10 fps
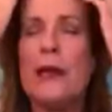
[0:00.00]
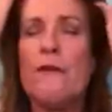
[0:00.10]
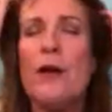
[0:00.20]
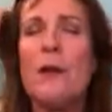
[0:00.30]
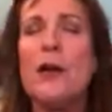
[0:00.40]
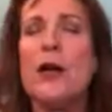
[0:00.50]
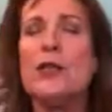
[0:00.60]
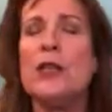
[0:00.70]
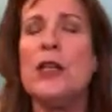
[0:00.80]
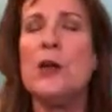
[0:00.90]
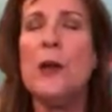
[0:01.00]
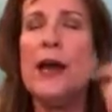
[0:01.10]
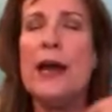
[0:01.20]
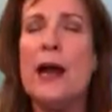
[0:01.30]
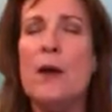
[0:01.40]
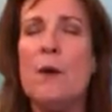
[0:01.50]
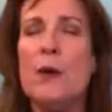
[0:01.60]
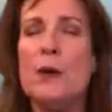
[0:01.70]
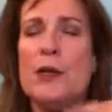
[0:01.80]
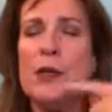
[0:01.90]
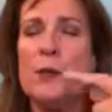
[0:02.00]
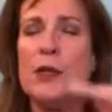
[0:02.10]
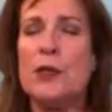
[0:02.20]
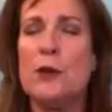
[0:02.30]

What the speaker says: if I were coaching you right now, you would